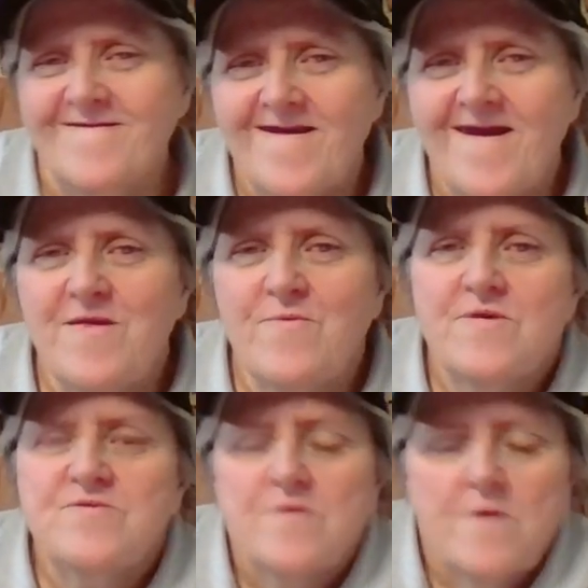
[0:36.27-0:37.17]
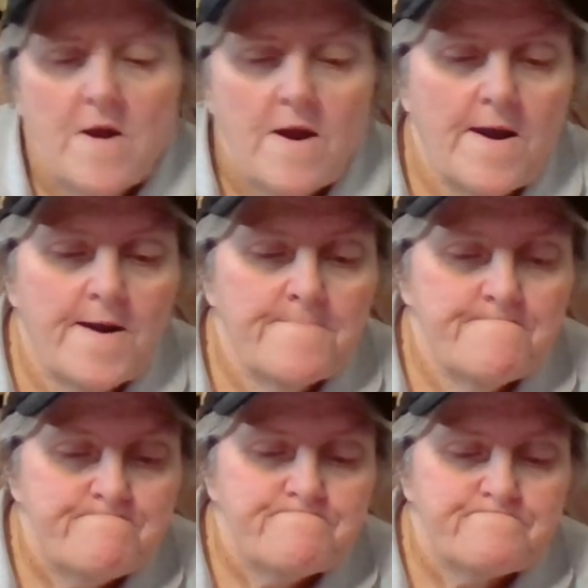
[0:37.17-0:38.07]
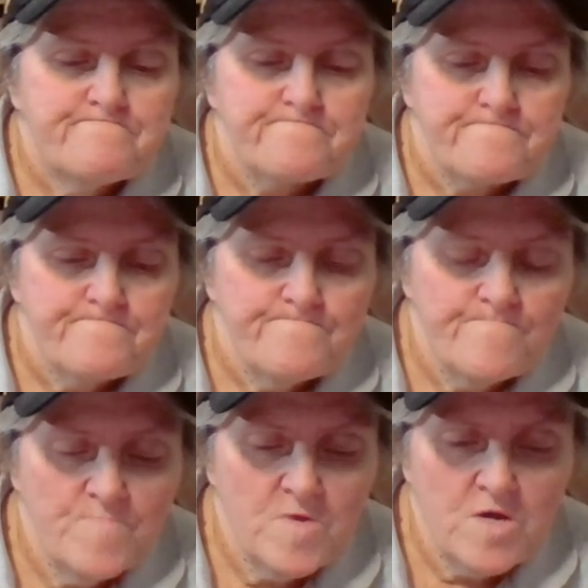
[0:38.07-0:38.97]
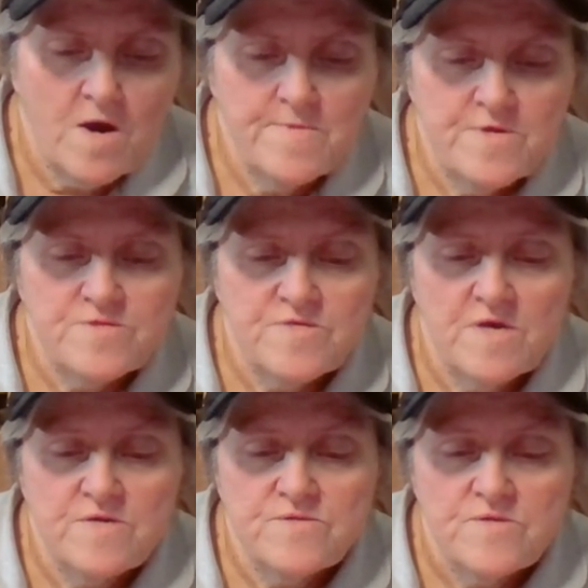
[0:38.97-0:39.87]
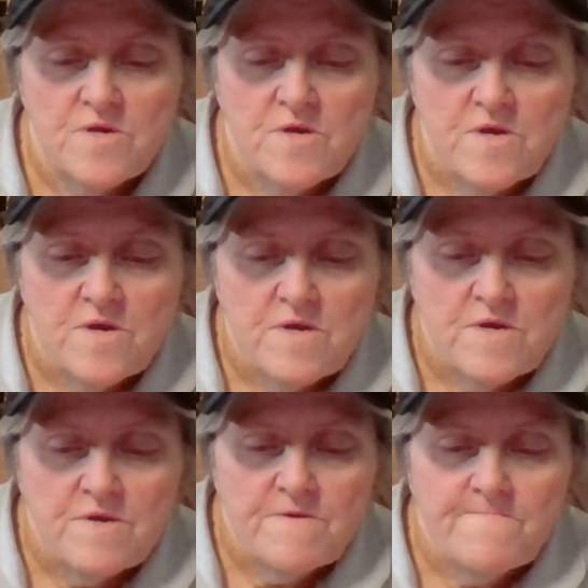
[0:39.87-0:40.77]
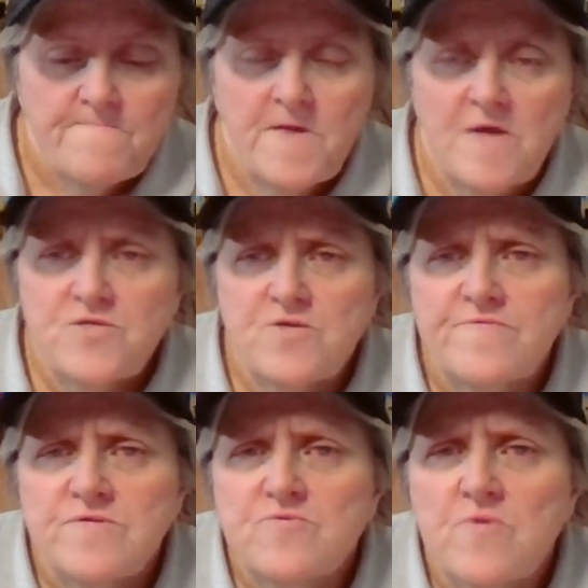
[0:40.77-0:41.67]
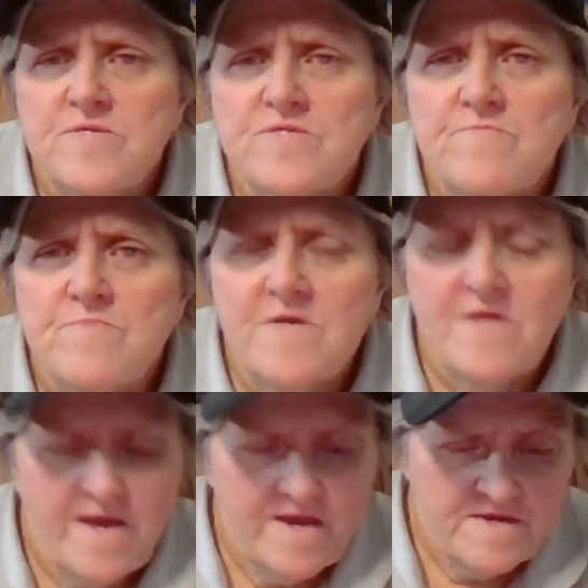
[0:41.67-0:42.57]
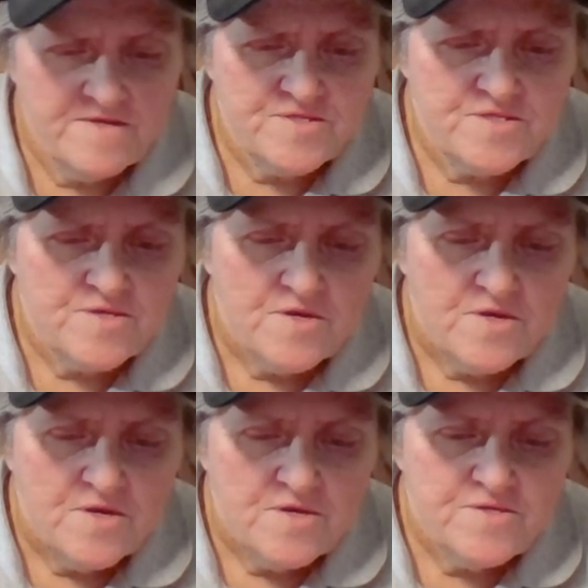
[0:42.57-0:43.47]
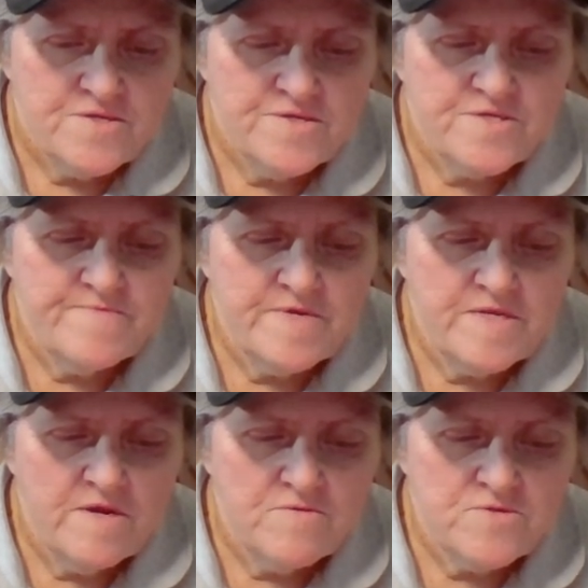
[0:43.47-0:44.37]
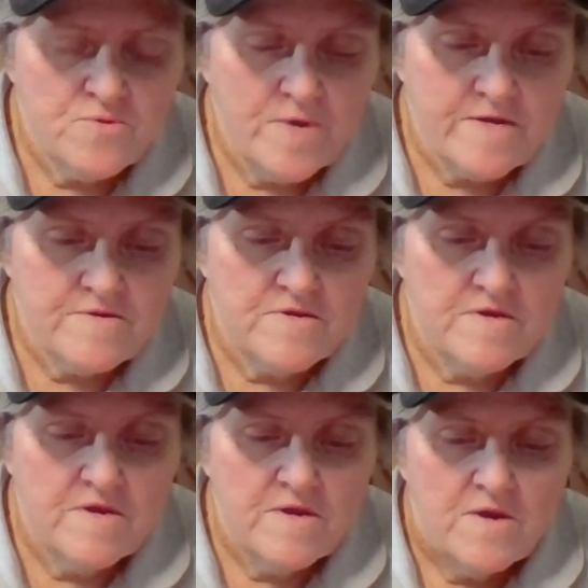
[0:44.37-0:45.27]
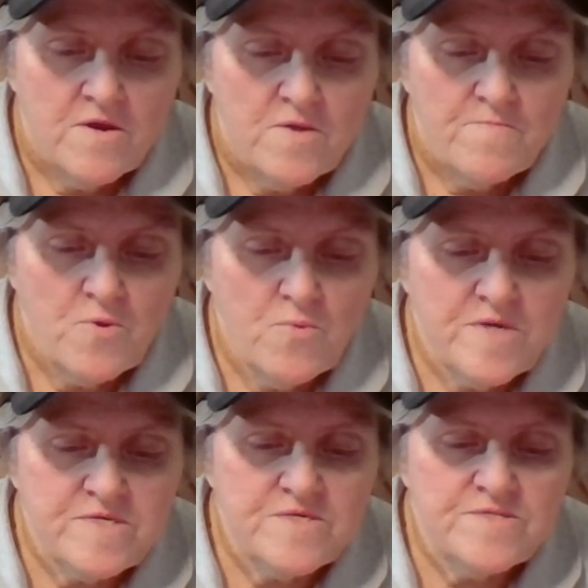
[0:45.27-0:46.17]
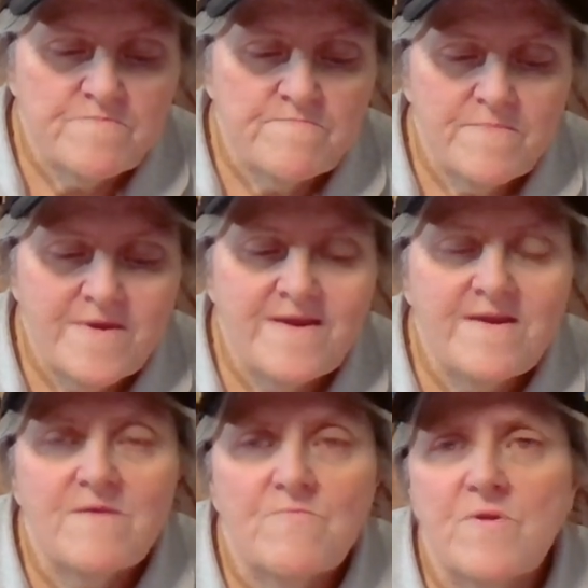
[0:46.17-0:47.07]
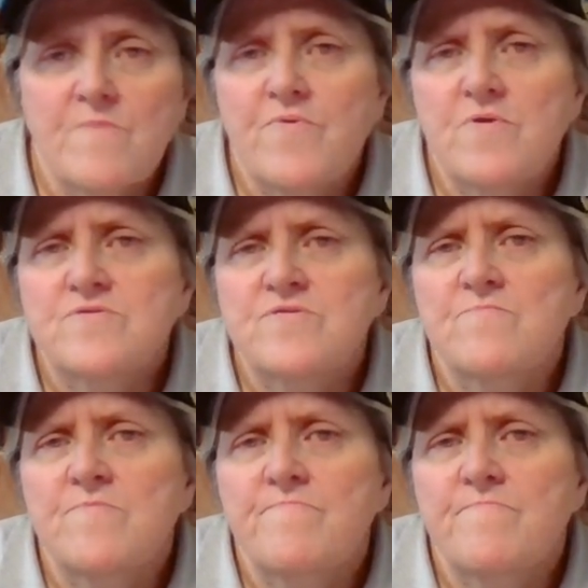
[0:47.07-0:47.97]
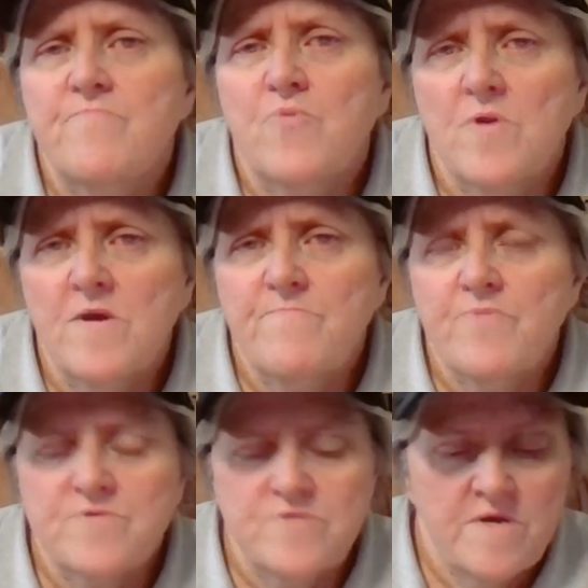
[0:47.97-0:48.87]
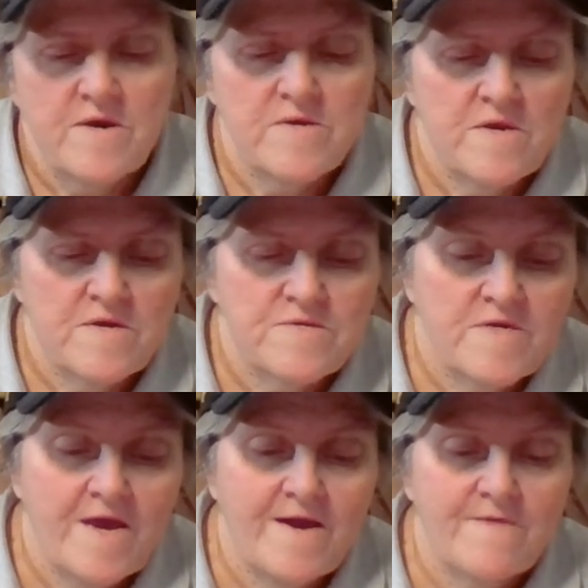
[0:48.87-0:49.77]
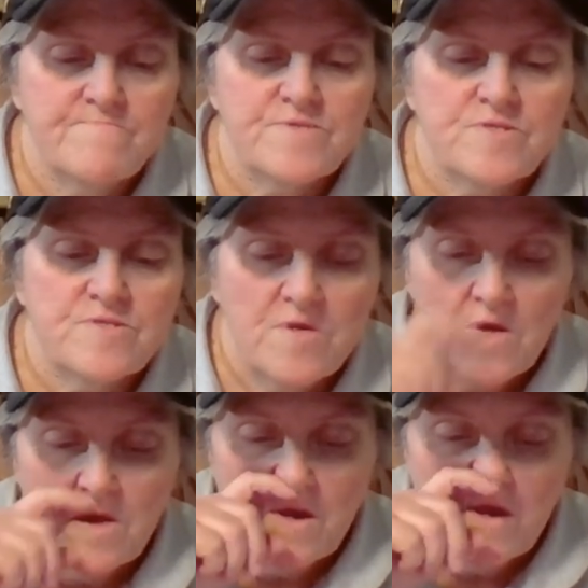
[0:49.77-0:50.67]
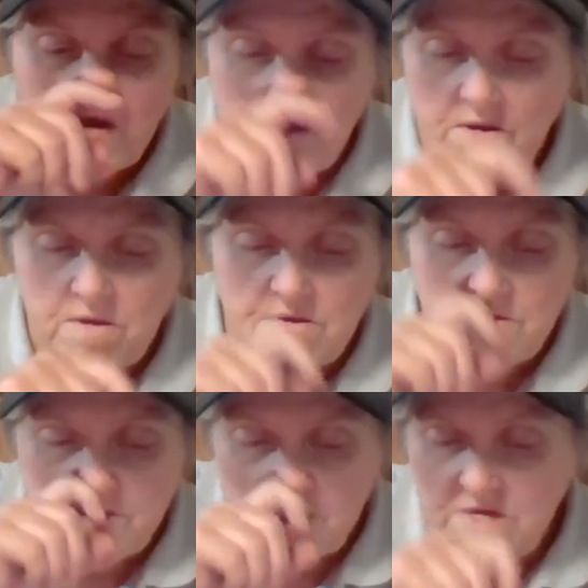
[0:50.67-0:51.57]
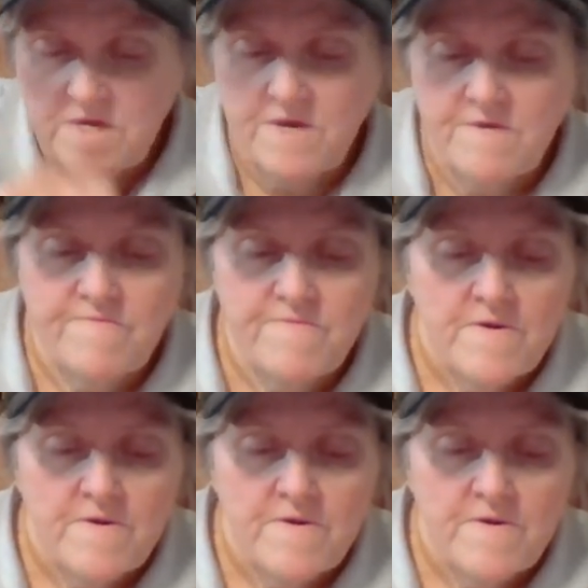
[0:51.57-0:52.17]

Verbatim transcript: anyways um the commenter says not sure if this question relates to this video directly but what does it mean when a person with borderline personality attempts to give